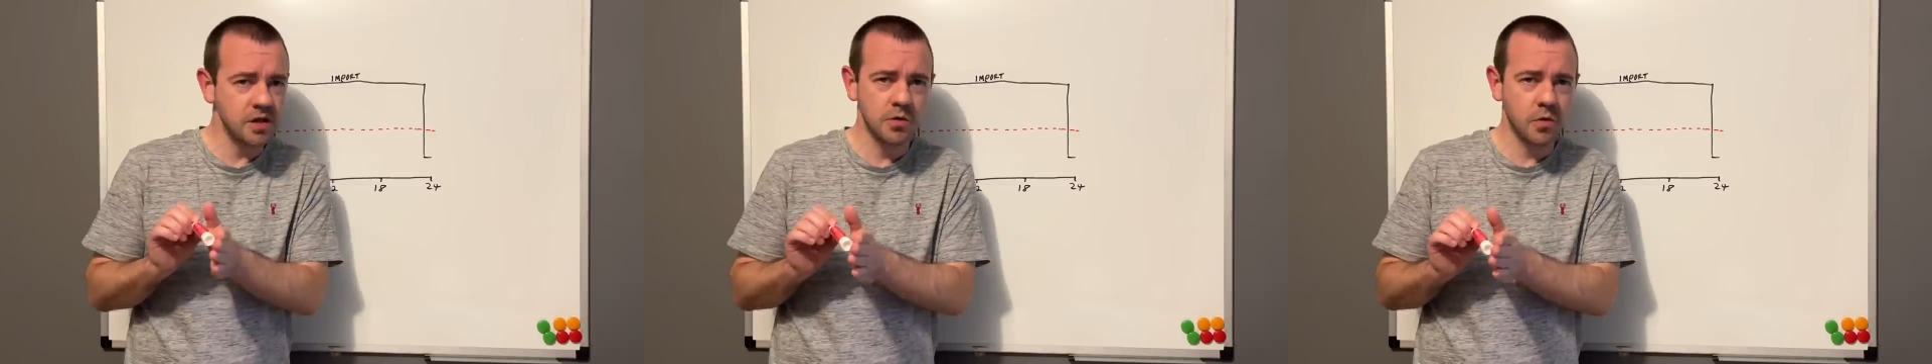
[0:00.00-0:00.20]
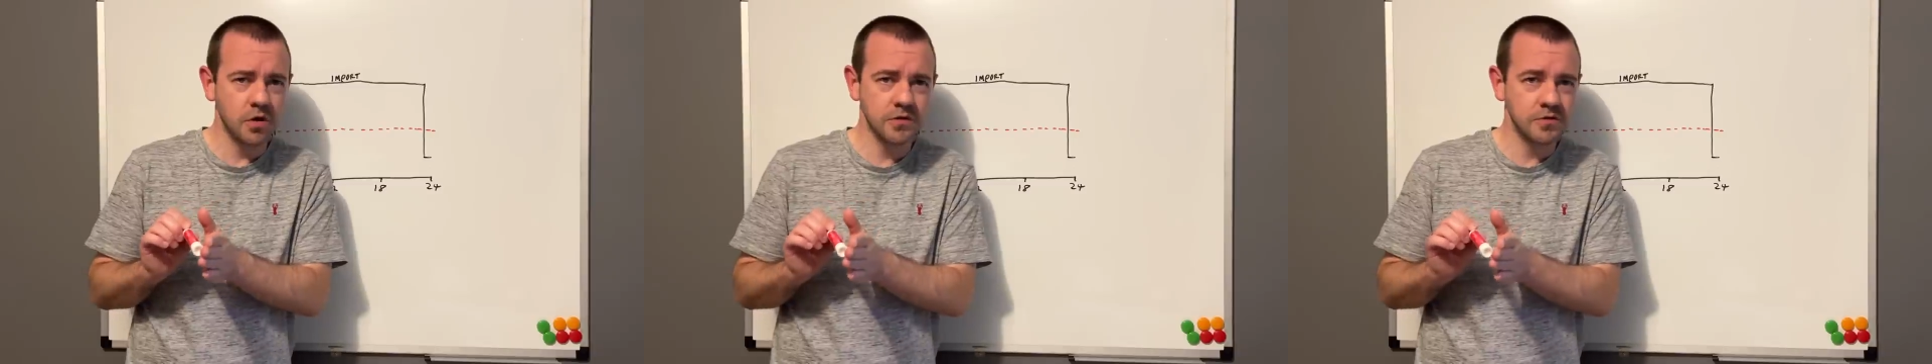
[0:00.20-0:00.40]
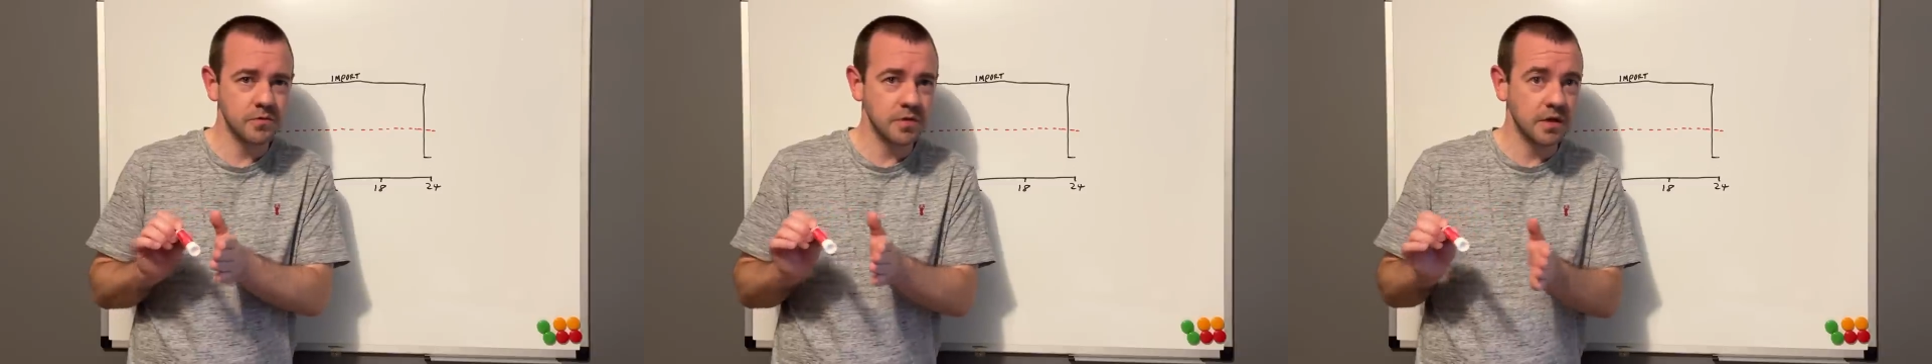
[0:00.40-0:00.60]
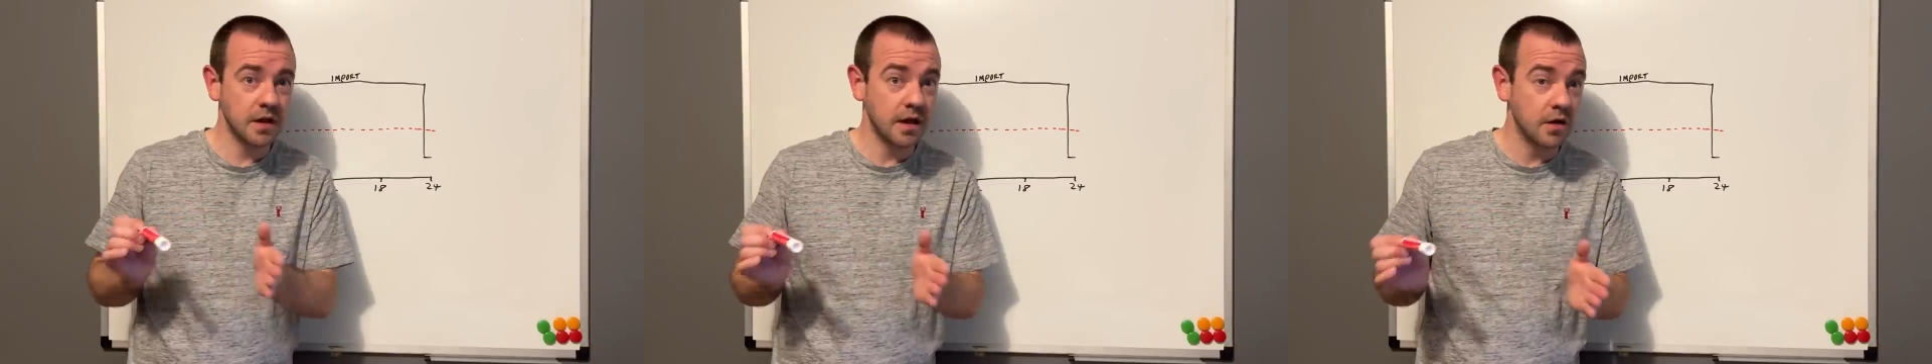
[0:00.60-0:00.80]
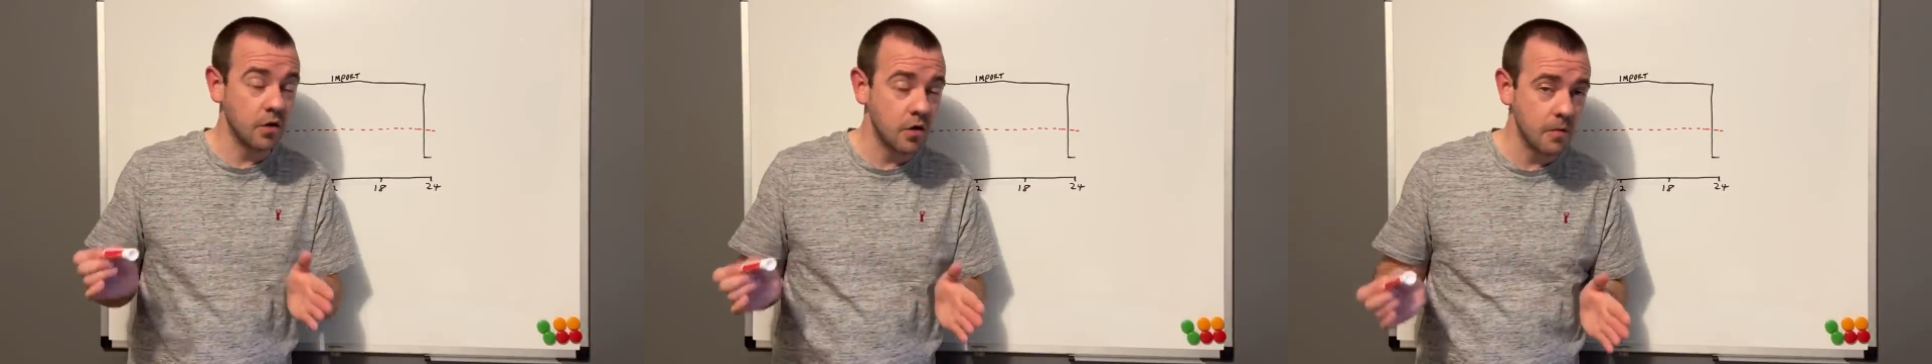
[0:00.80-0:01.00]
towards something
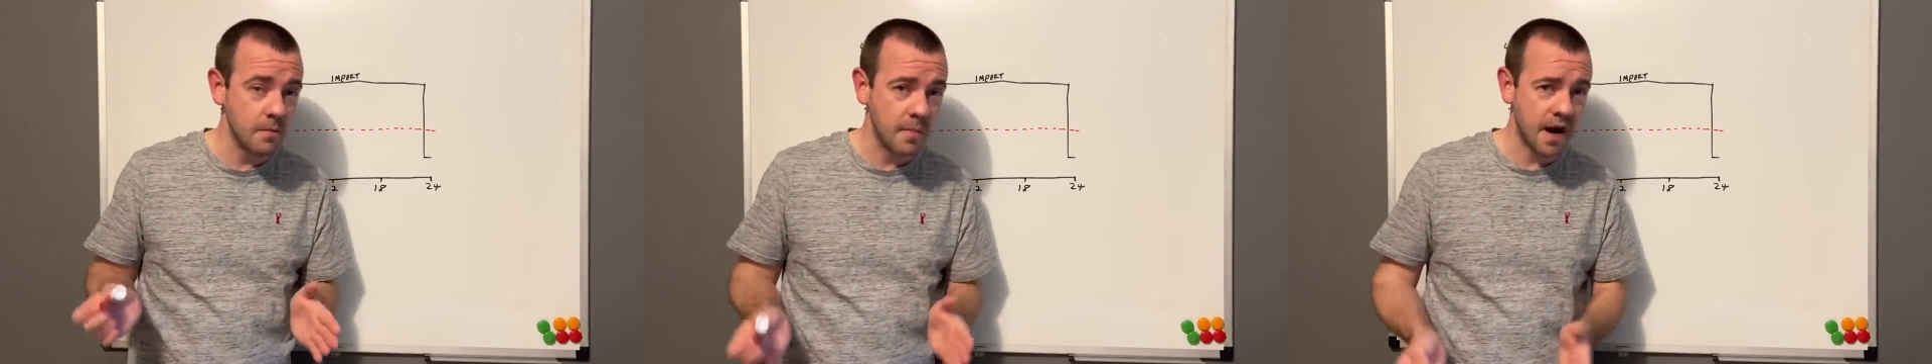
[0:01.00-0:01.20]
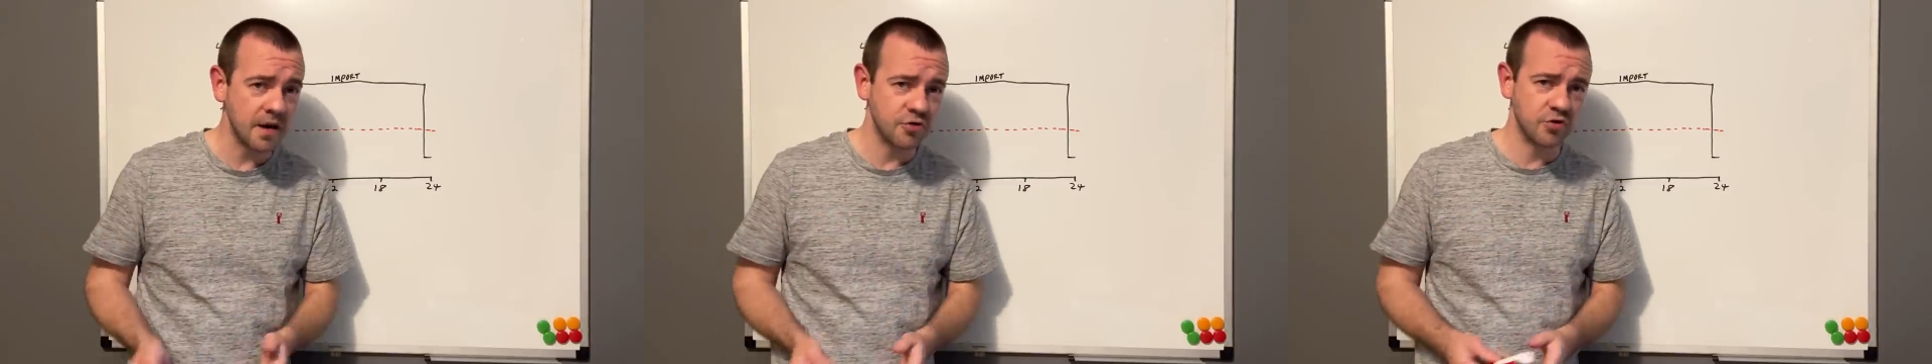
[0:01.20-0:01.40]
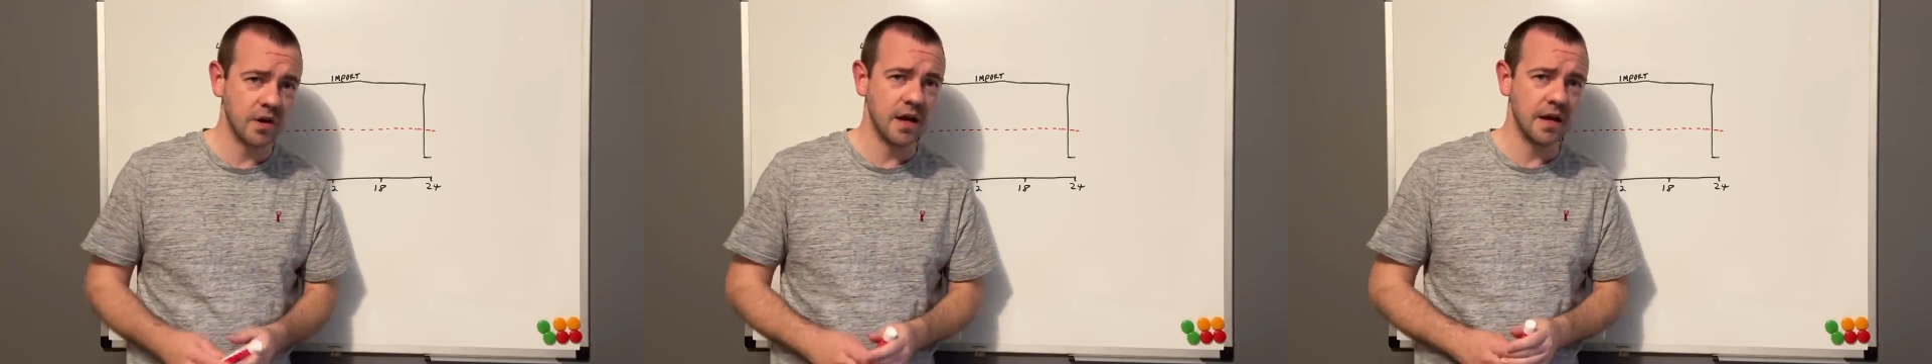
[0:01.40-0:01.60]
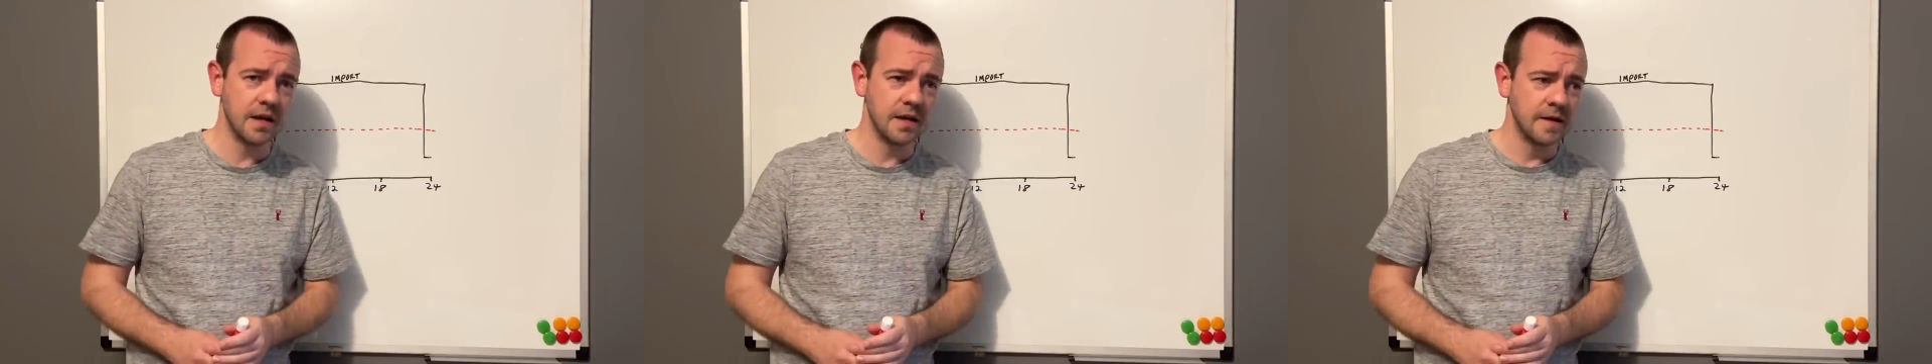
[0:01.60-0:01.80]
like a home battery